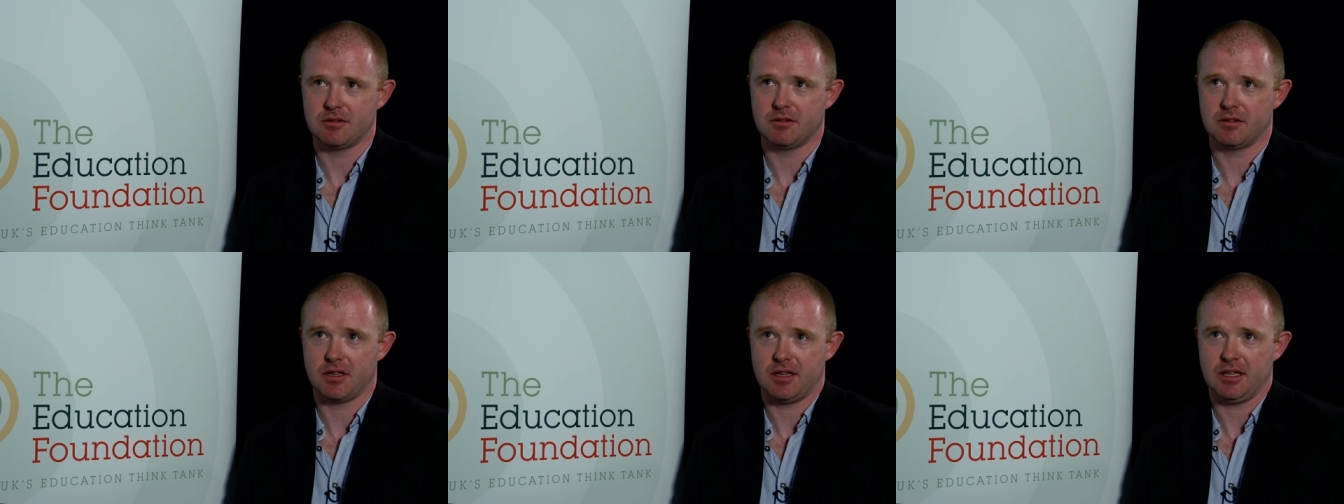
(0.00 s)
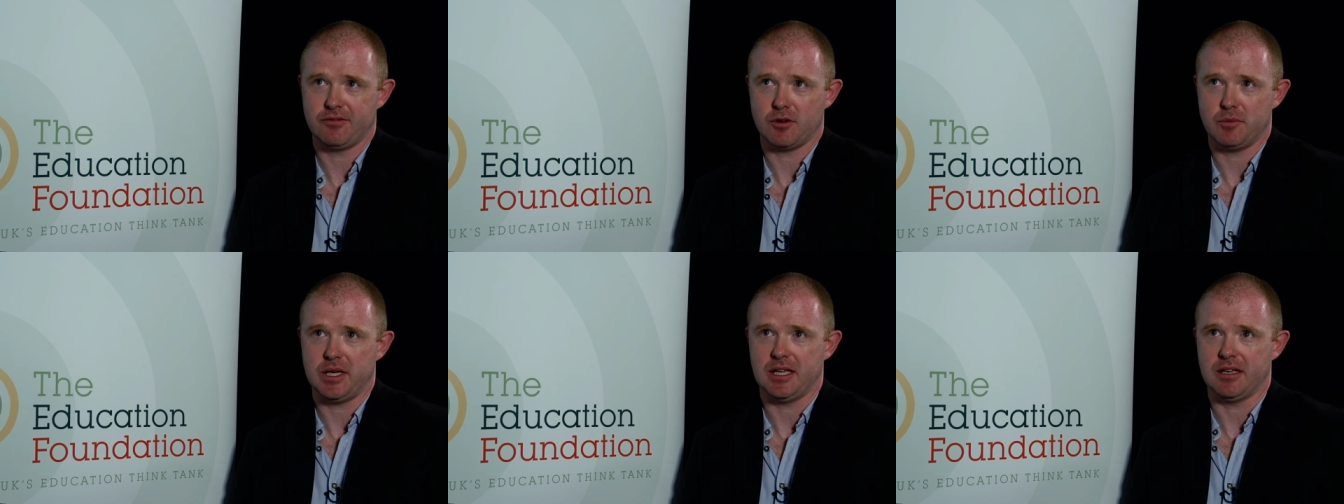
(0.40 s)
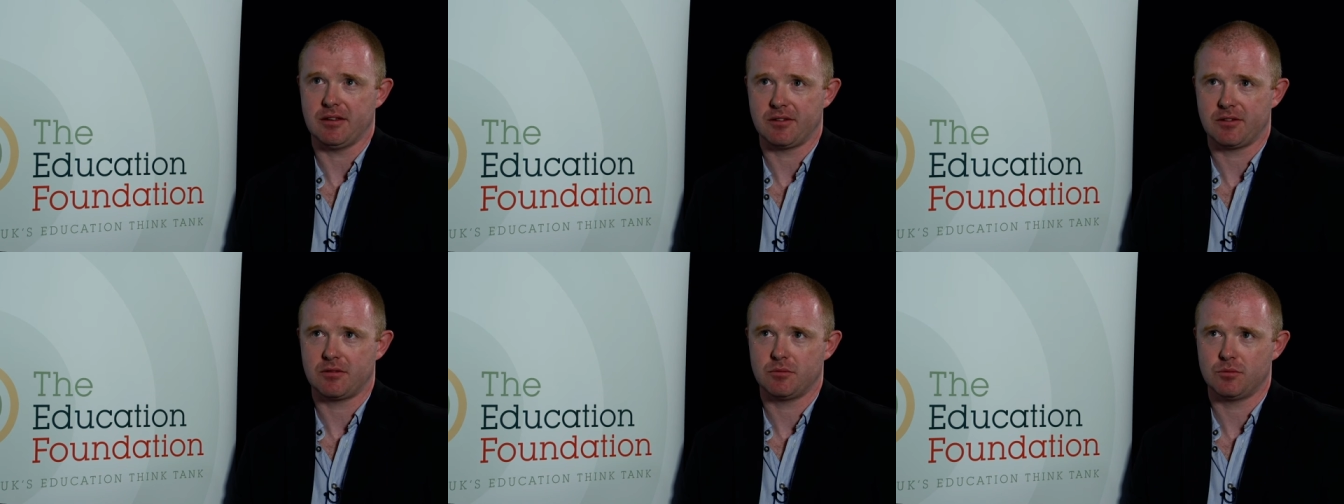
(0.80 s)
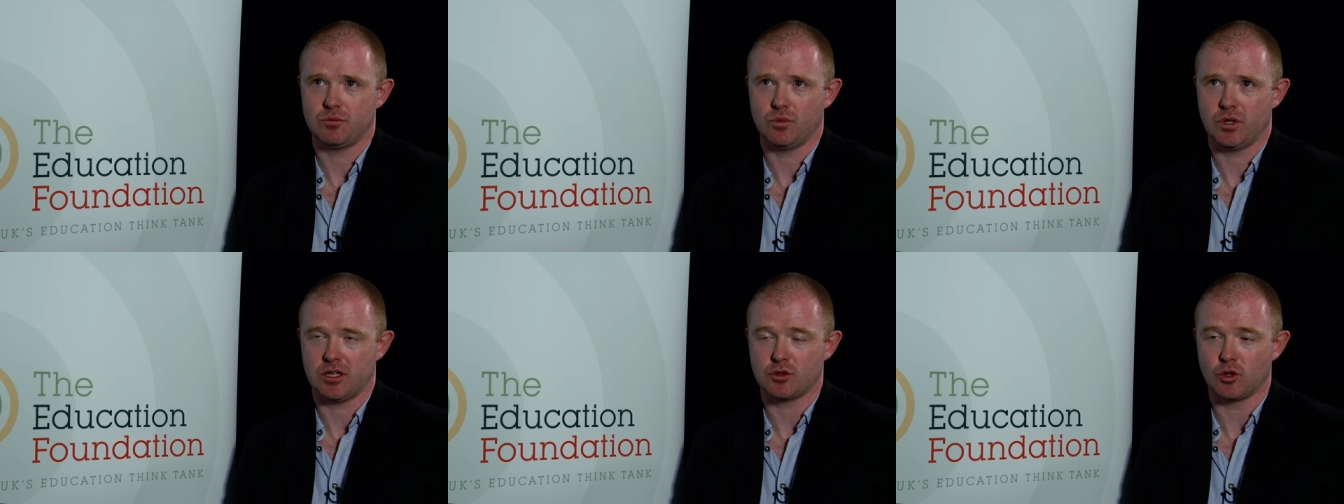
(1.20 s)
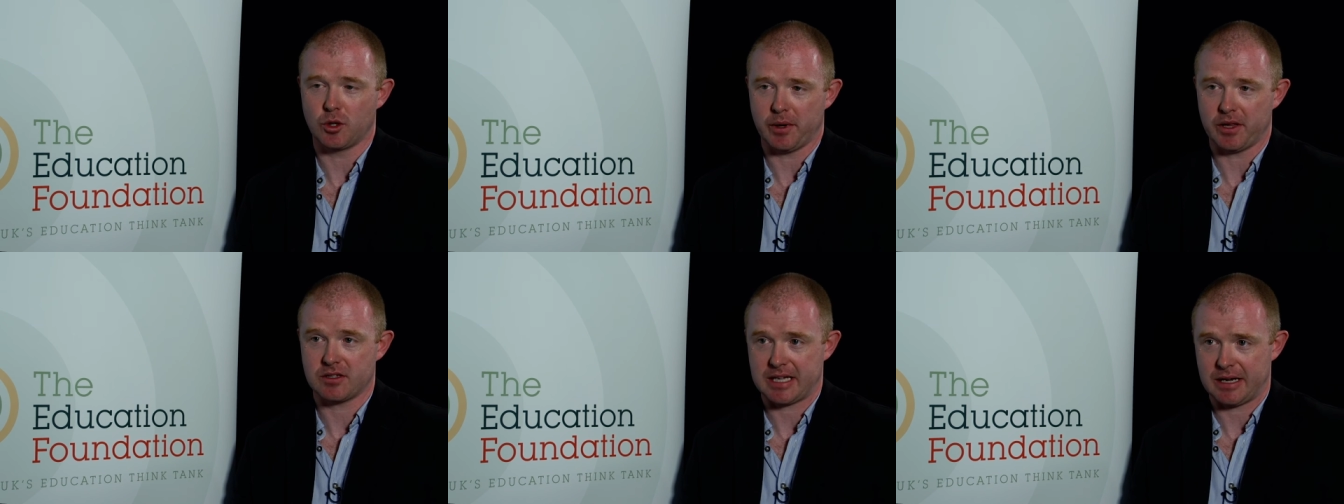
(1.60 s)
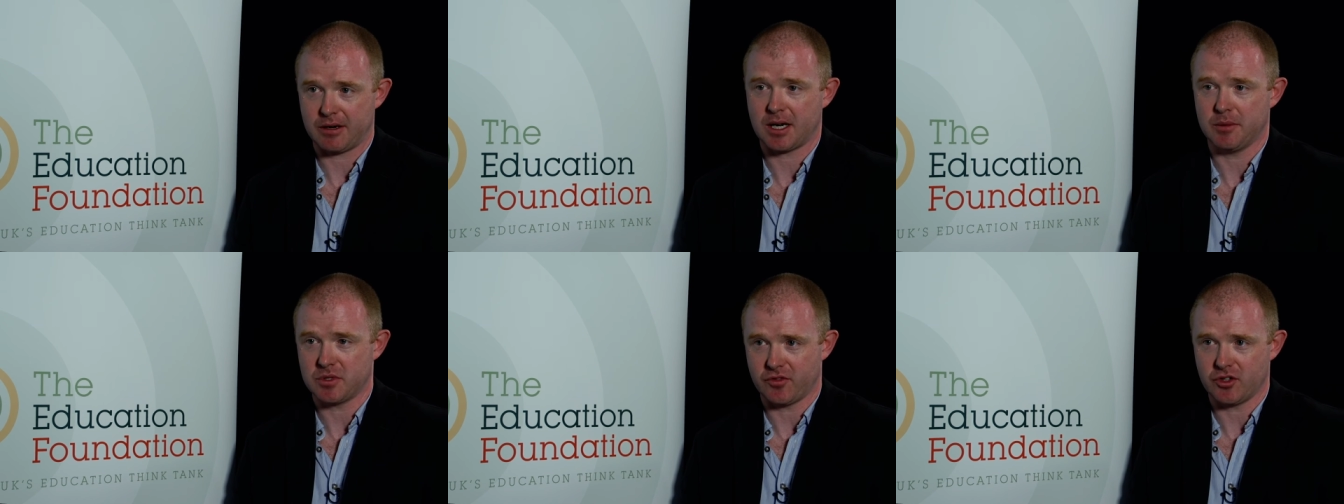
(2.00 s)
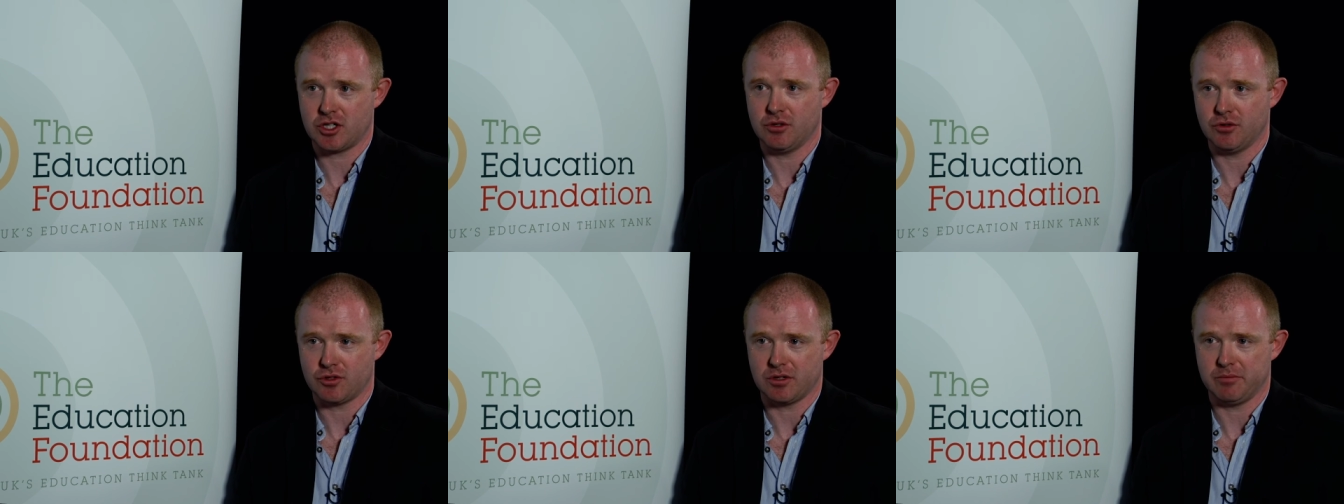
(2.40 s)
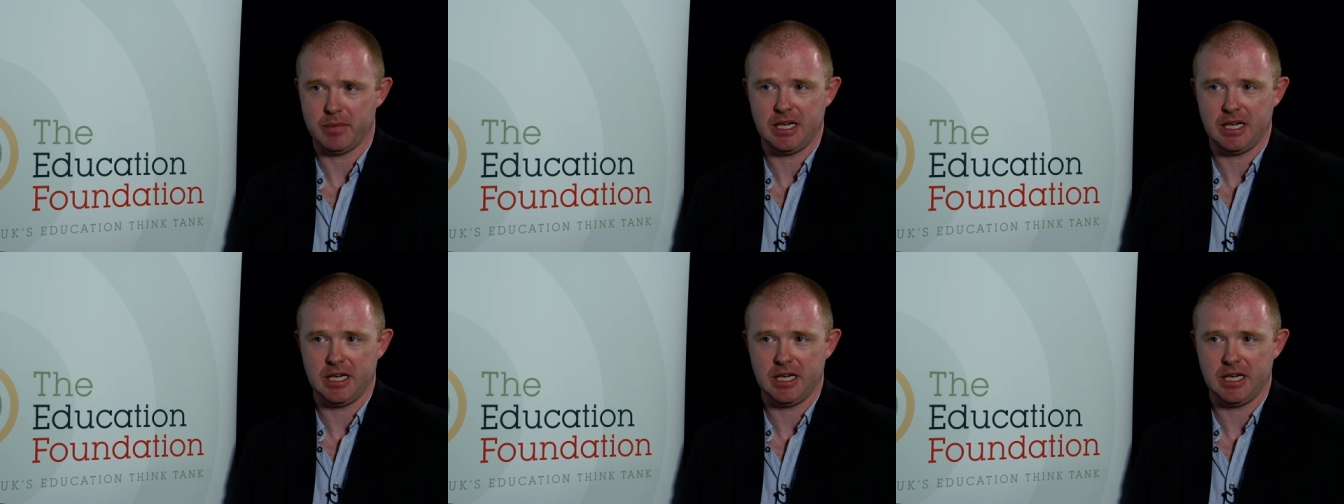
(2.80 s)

the thing for me is when I talk about those outcomes for children,